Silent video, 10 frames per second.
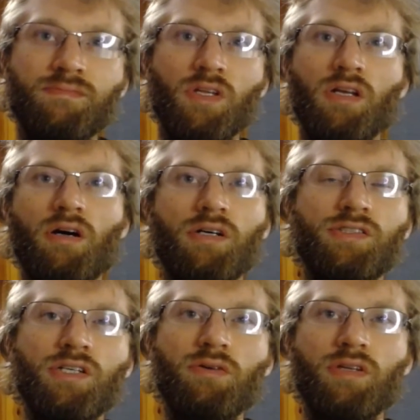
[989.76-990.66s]
you know, I'll
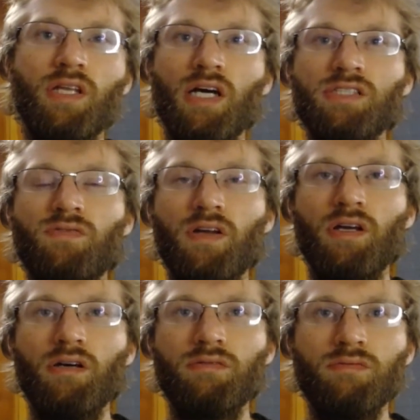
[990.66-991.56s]
see you in the next
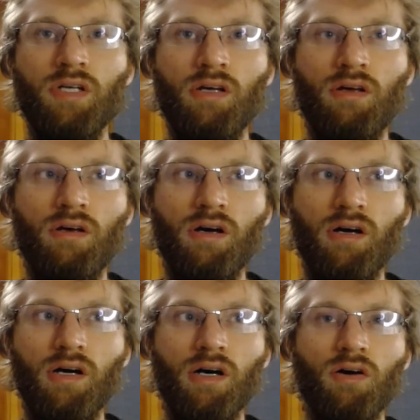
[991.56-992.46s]
video.
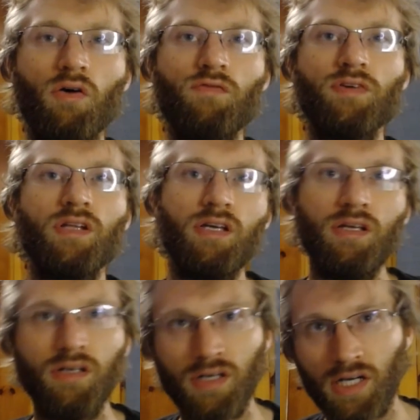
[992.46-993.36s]

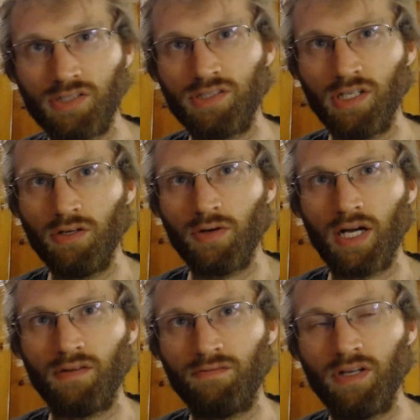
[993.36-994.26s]
Hopefully I see you
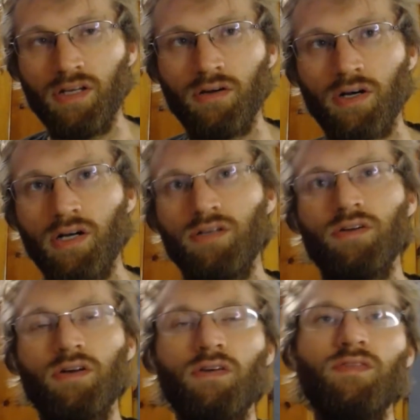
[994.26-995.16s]
at video
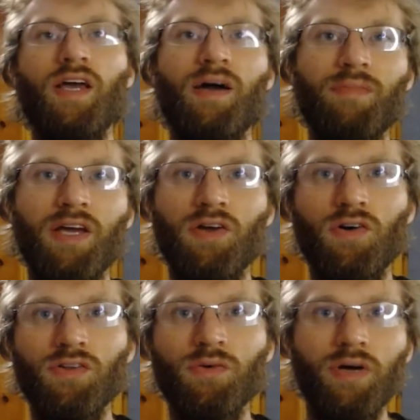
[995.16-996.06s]
100. Hopefully I make it
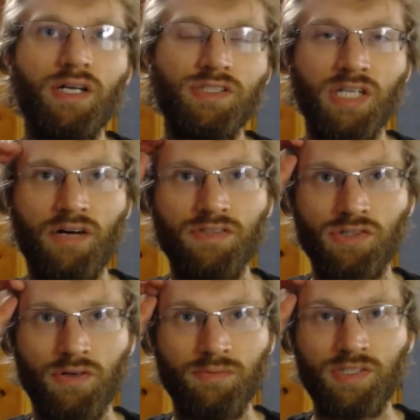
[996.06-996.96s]
all the way to
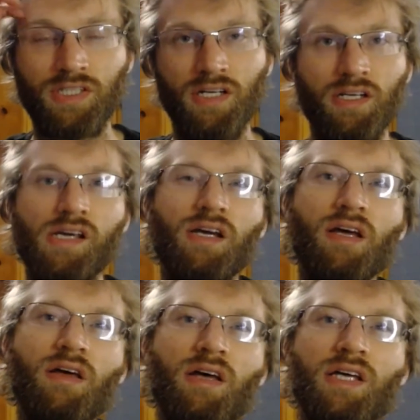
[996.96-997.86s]
JavaScript studying
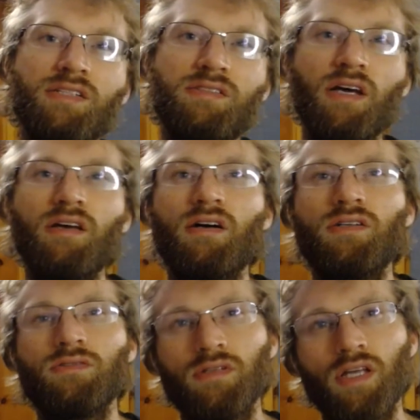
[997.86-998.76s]
day
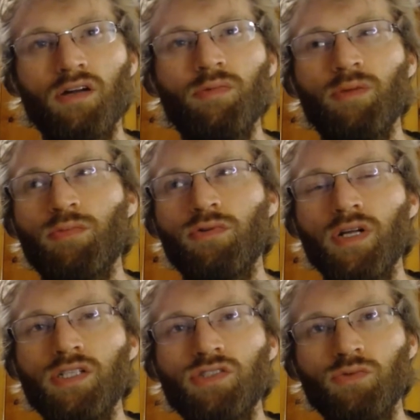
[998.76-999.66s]
100. That'll be
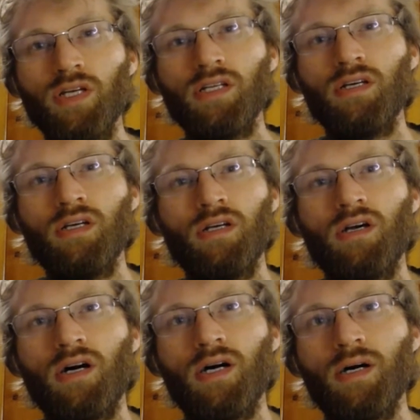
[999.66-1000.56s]
pretty sweet.
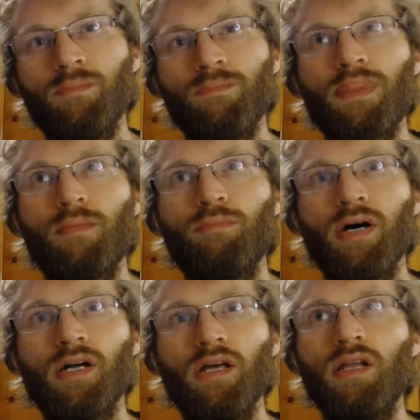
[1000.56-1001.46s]

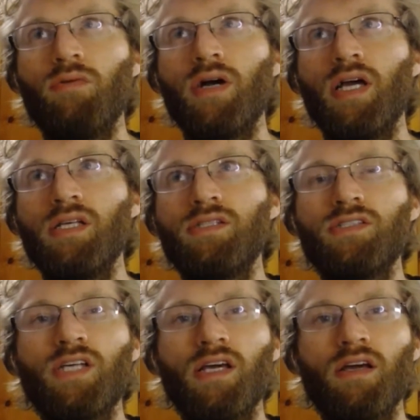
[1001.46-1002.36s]
But anyways,
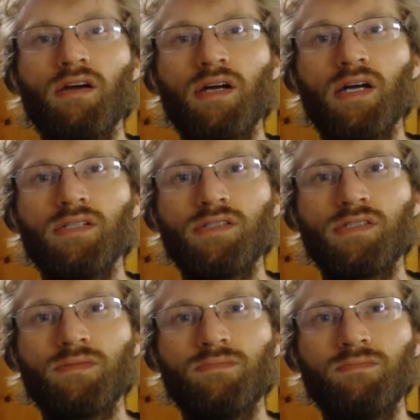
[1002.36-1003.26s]
take care, guys.